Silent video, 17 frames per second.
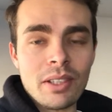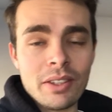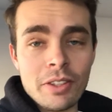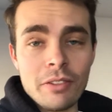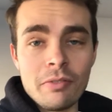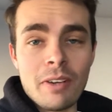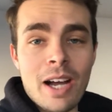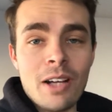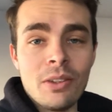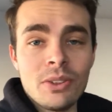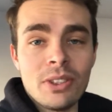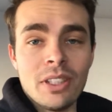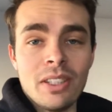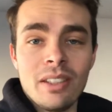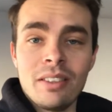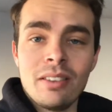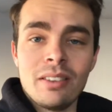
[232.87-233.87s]

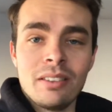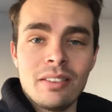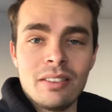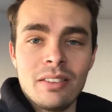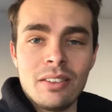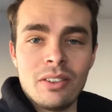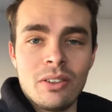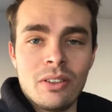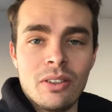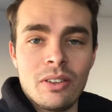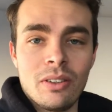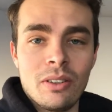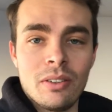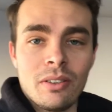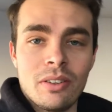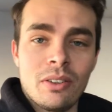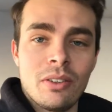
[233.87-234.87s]
founder,
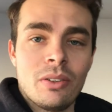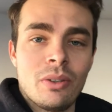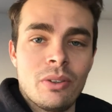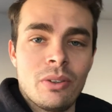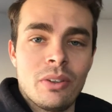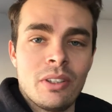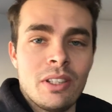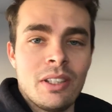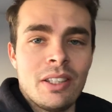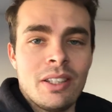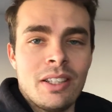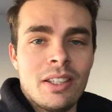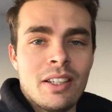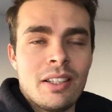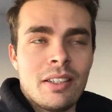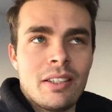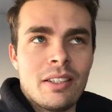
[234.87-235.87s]
or
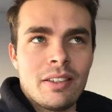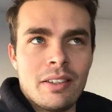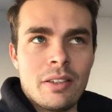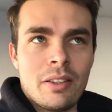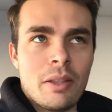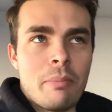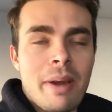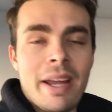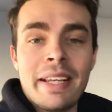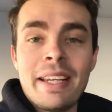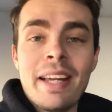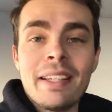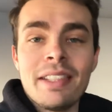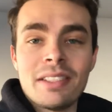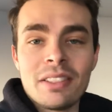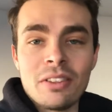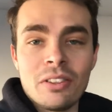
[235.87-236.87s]
the main
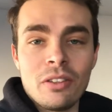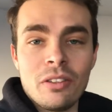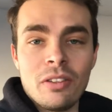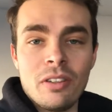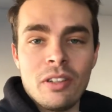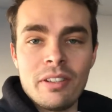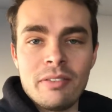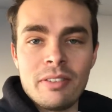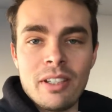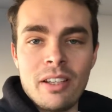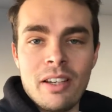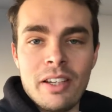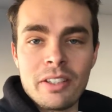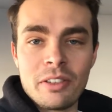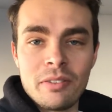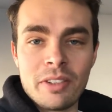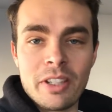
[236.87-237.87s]
editor, if you
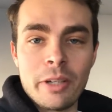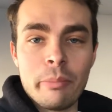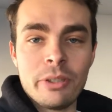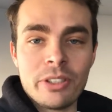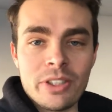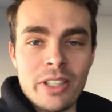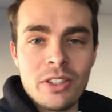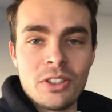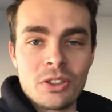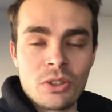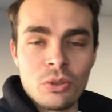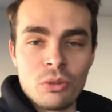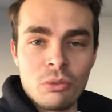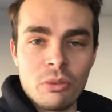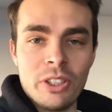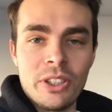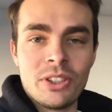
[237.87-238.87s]
like, of Kipper Central,
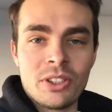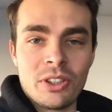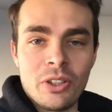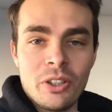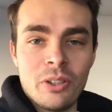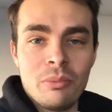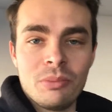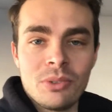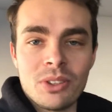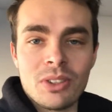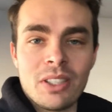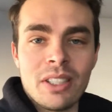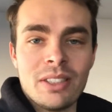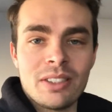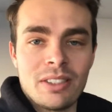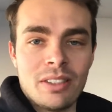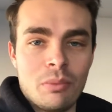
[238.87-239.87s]
Rhys Coombs.
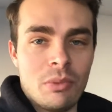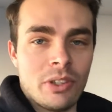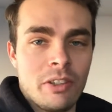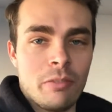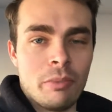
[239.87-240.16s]
He's someone I've